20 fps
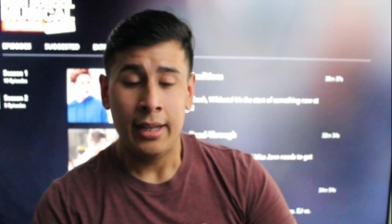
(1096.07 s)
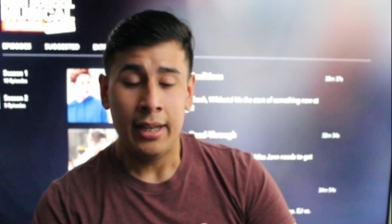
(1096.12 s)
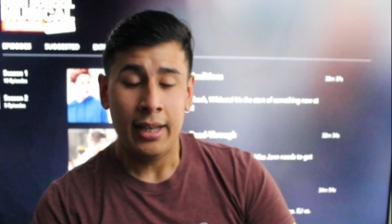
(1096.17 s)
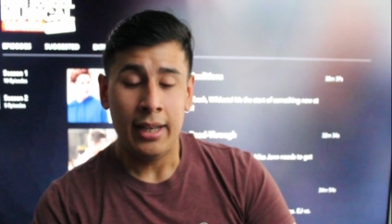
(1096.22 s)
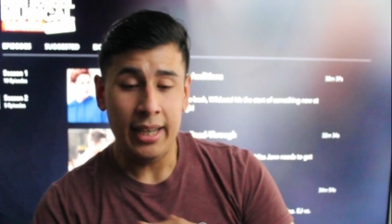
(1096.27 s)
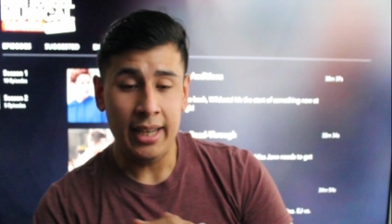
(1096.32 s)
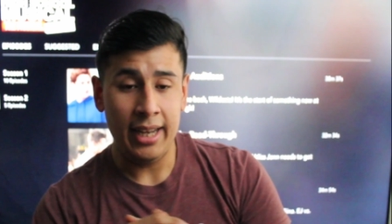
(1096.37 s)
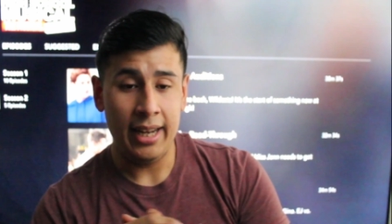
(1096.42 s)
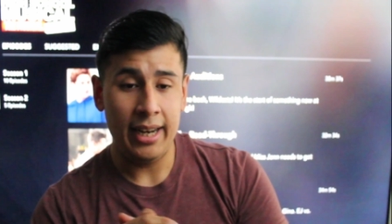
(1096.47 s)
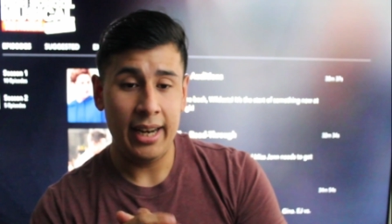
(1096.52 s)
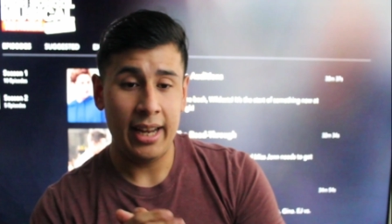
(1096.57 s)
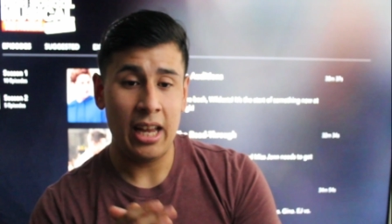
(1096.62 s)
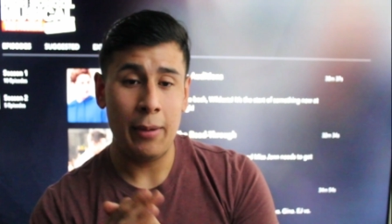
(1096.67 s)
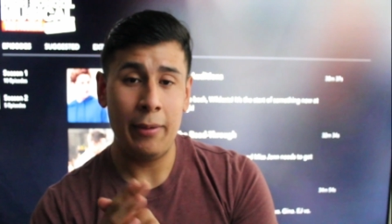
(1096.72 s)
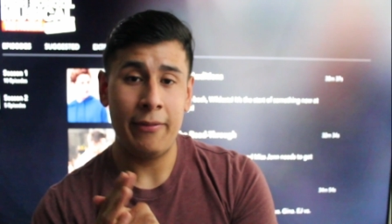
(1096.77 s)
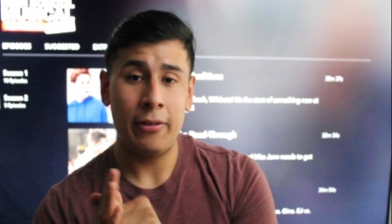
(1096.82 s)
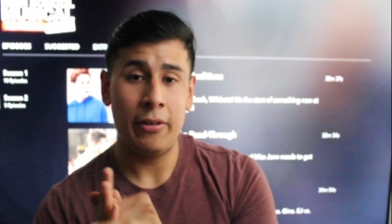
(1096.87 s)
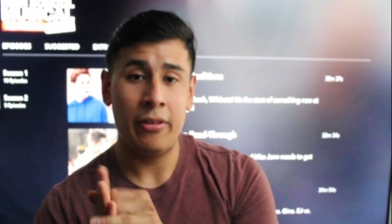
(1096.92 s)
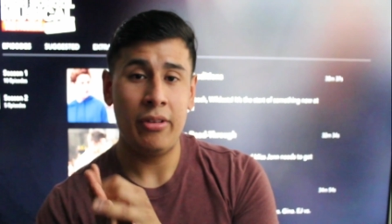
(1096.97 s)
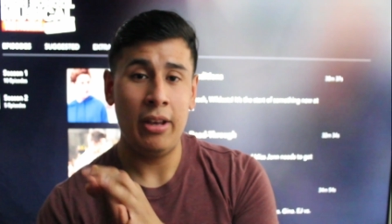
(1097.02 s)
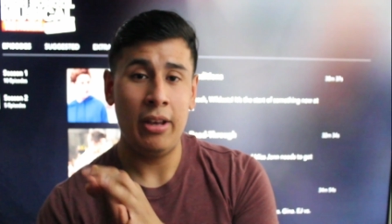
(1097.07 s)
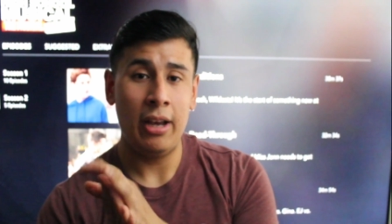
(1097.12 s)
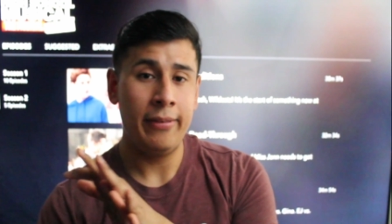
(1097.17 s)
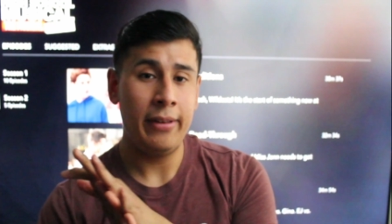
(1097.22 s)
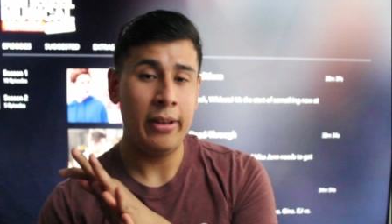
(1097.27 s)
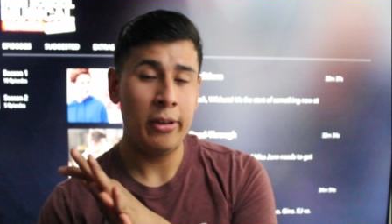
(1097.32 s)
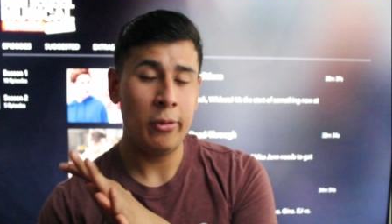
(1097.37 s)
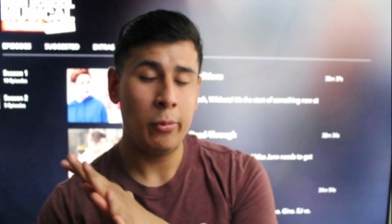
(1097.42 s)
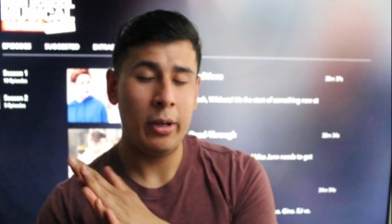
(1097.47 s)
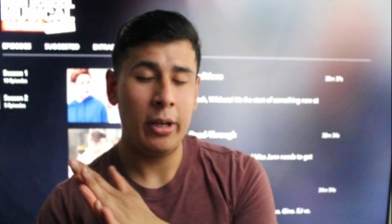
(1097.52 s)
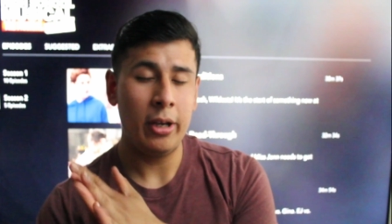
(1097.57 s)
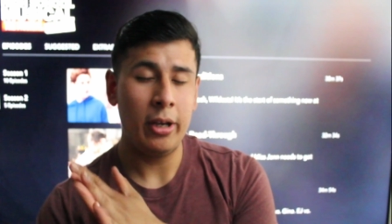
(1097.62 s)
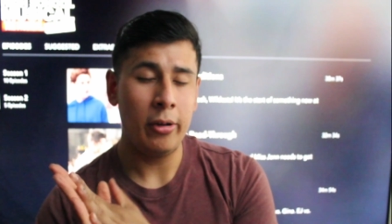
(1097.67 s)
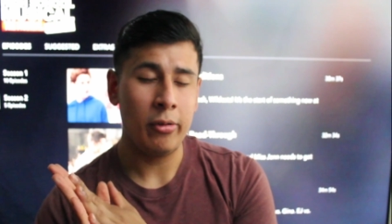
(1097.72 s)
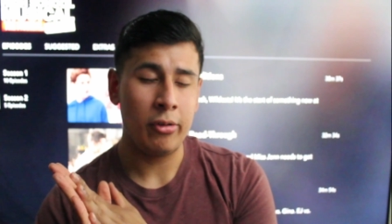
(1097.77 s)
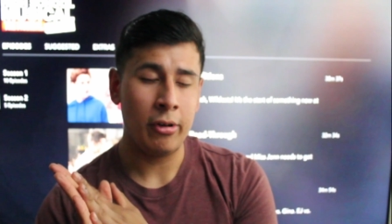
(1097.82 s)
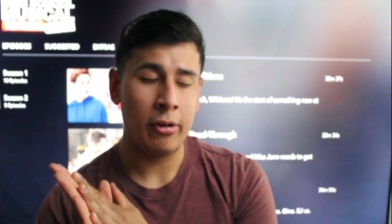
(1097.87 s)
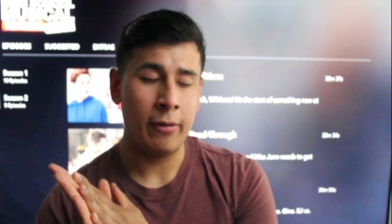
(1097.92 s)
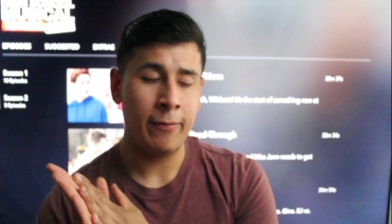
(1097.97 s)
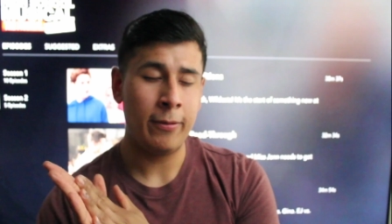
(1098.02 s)
And I can't wait for to see how next week goes.
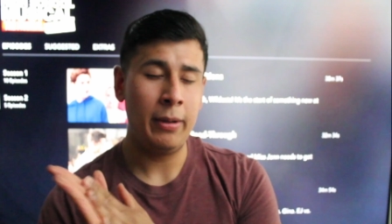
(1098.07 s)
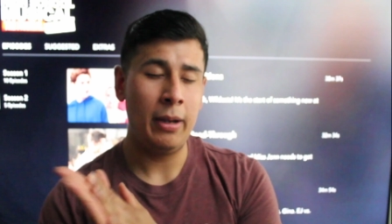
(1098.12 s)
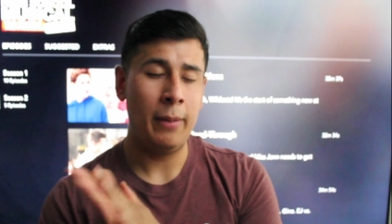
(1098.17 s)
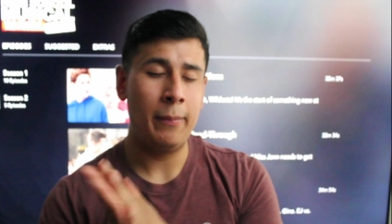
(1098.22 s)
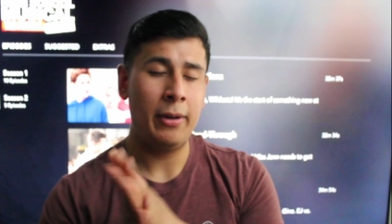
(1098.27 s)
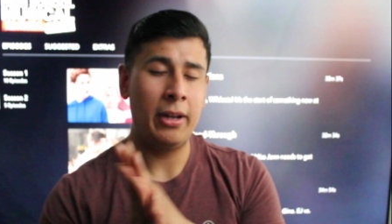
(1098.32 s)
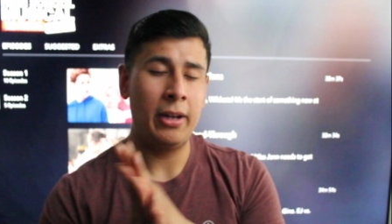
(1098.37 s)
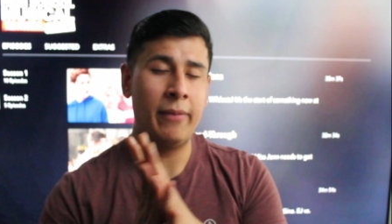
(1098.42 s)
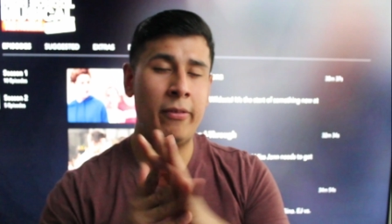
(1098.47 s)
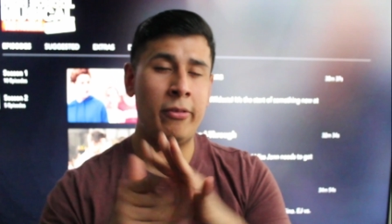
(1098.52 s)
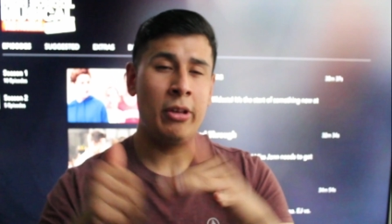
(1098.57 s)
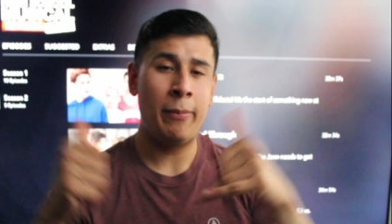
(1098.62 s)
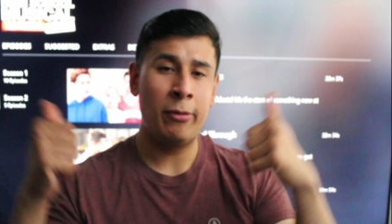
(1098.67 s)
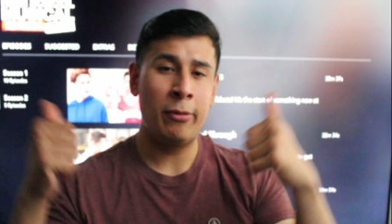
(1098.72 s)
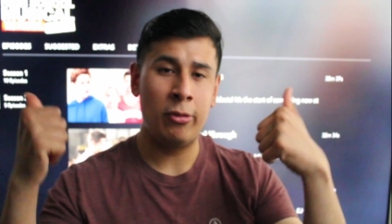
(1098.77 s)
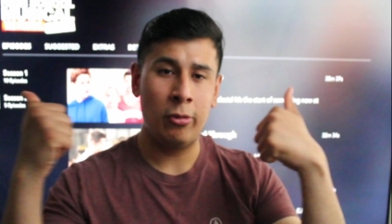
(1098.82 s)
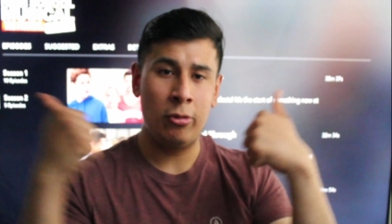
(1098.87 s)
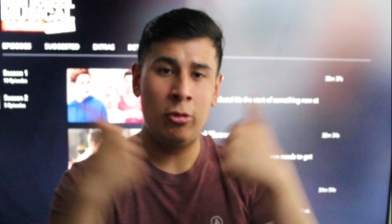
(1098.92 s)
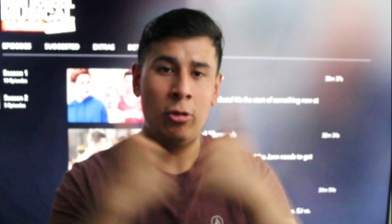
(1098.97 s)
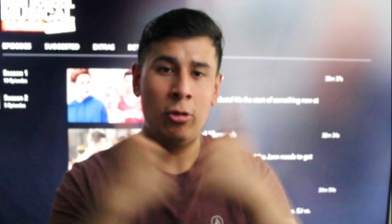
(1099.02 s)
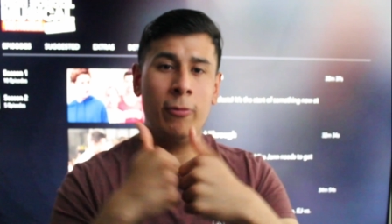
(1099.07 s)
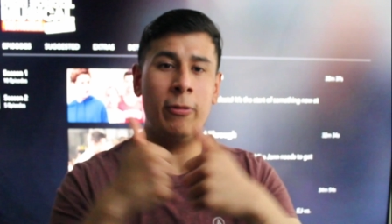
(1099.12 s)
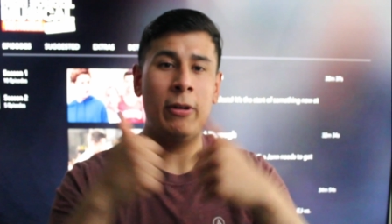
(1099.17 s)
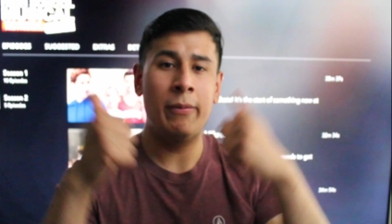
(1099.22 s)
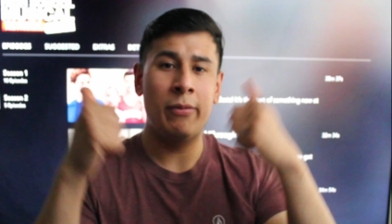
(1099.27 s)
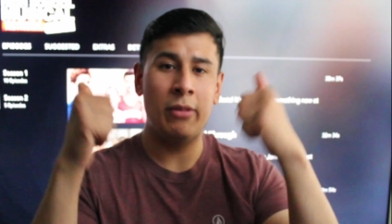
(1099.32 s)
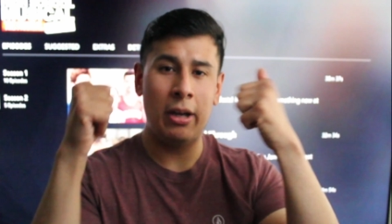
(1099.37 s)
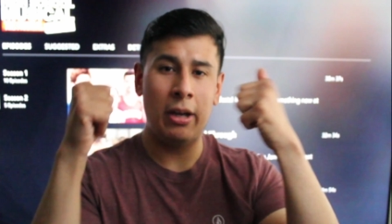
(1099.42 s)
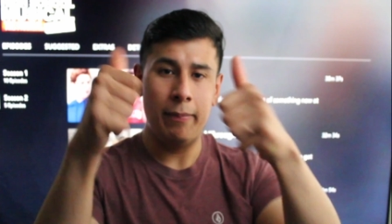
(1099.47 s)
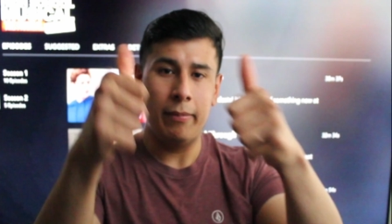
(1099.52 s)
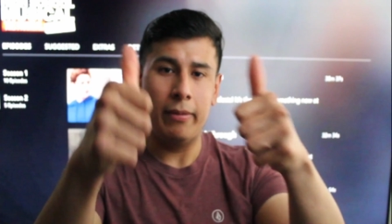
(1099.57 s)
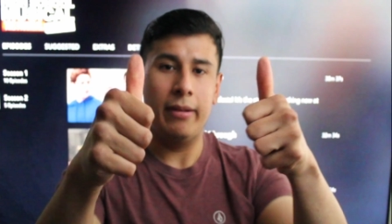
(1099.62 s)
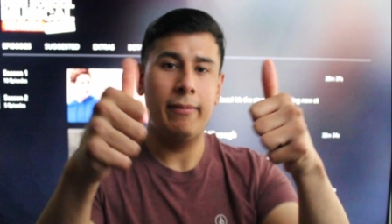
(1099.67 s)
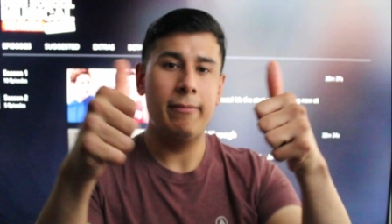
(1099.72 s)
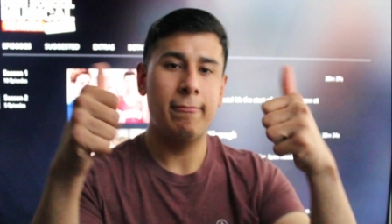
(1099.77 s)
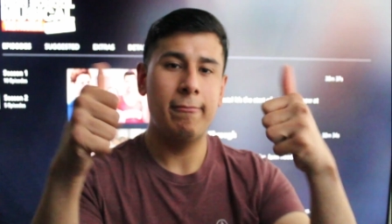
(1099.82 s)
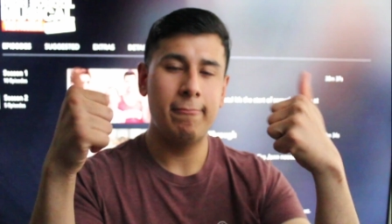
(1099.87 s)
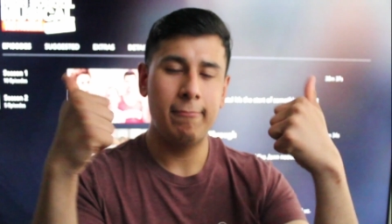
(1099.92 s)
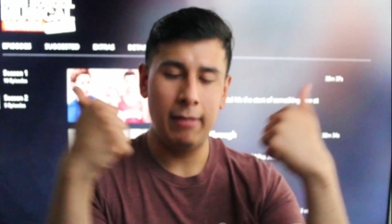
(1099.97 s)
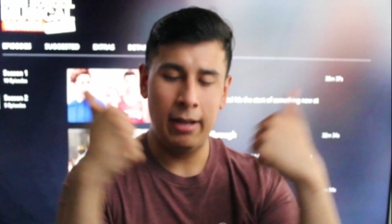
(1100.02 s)
So for me, I'm going to give this episode two thumbs up.
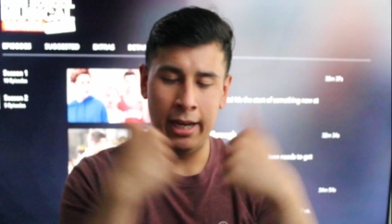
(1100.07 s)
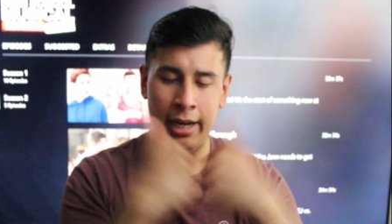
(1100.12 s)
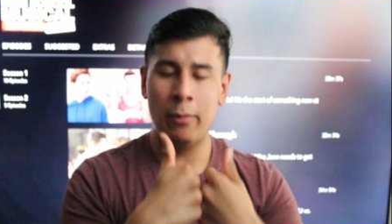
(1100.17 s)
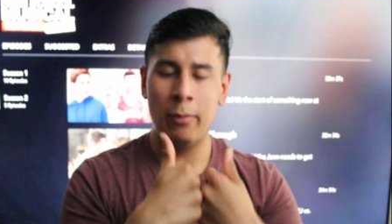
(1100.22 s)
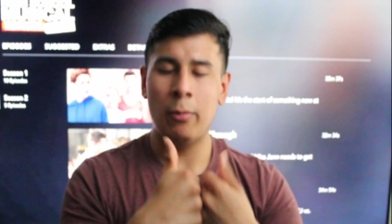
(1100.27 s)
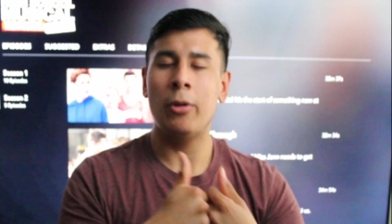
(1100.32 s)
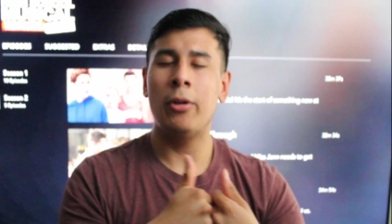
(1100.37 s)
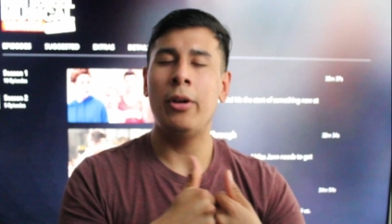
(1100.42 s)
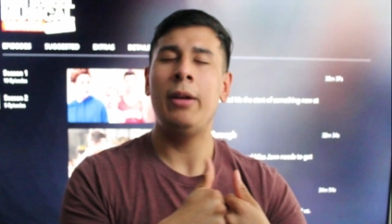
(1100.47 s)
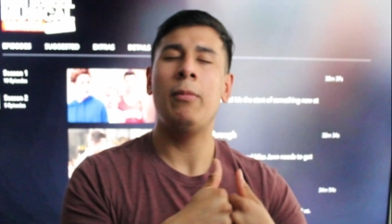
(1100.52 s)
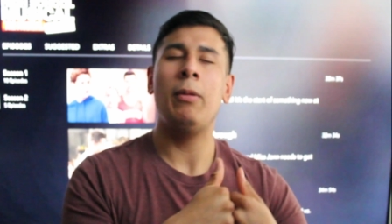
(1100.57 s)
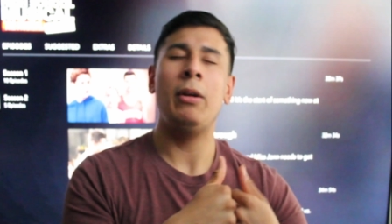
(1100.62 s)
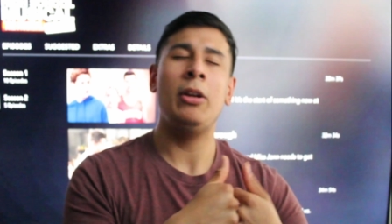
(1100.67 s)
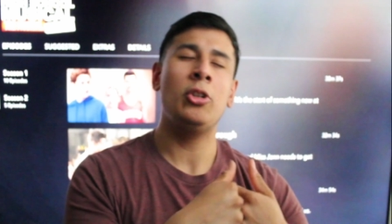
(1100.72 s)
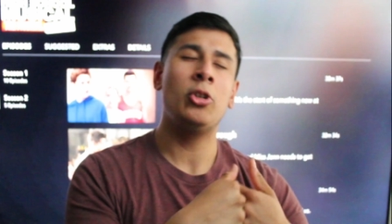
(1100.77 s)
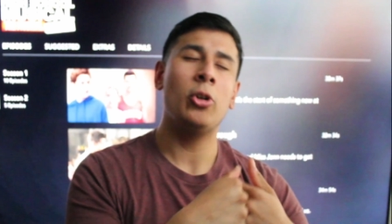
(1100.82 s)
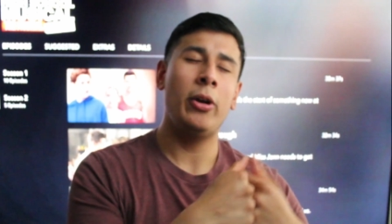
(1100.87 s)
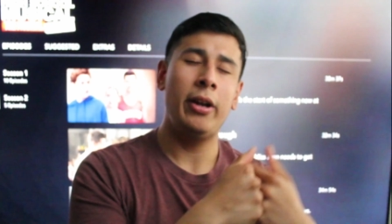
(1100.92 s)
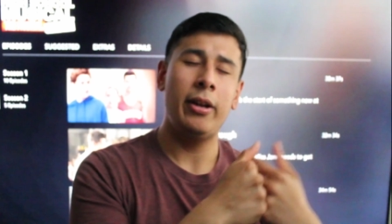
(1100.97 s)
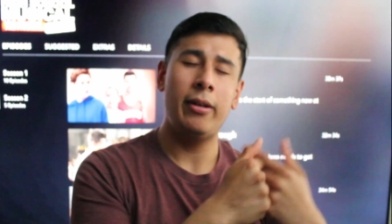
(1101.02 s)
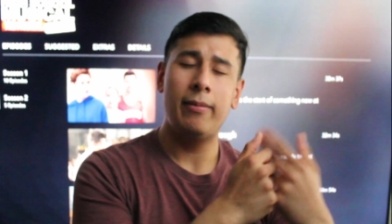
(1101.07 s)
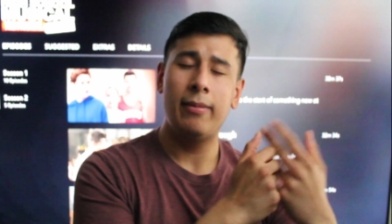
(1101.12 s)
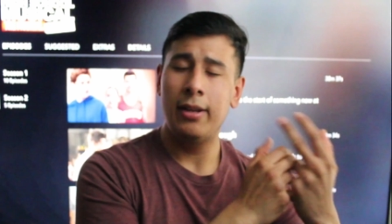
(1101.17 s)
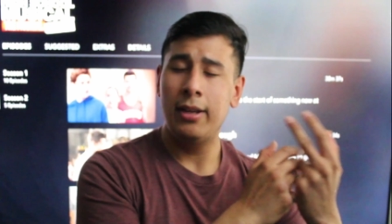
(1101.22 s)
I really enjoyed it.